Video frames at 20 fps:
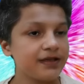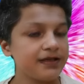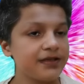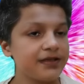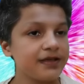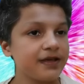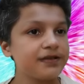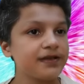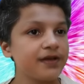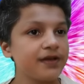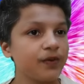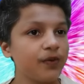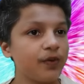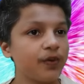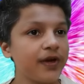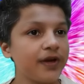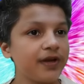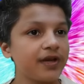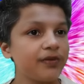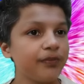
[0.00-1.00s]
does a
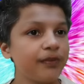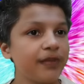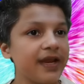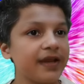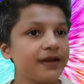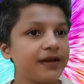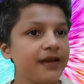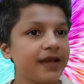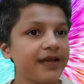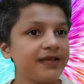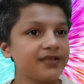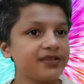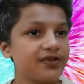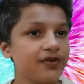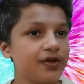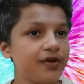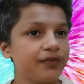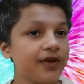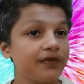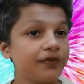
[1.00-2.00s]
workman-like
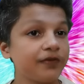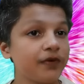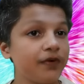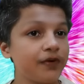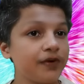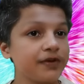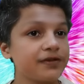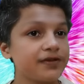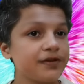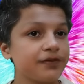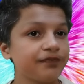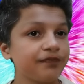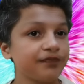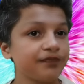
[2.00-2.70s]
job, of course.